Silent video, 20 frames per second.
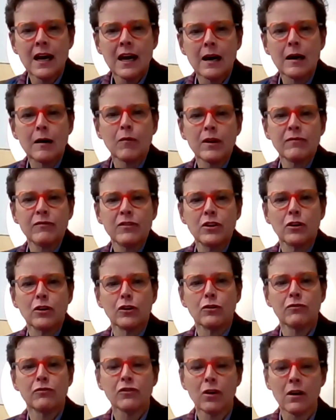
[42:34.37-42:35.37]

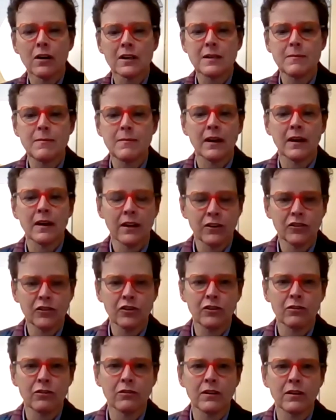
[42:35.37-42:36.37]
You've talked about
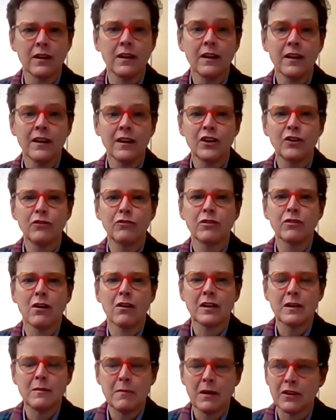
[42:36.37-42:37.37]
history, you've
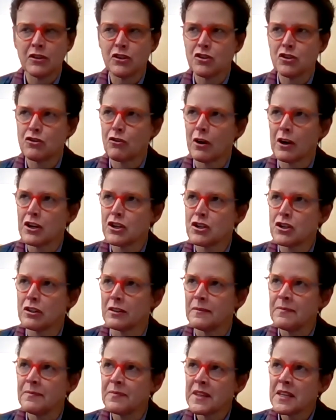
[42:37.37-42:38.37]
talked about
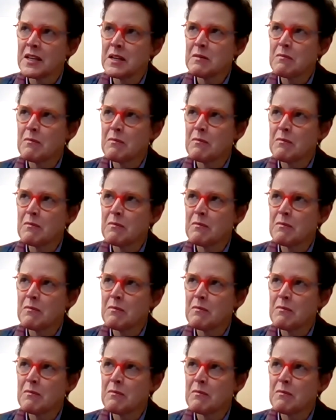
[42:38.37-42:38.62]
structure,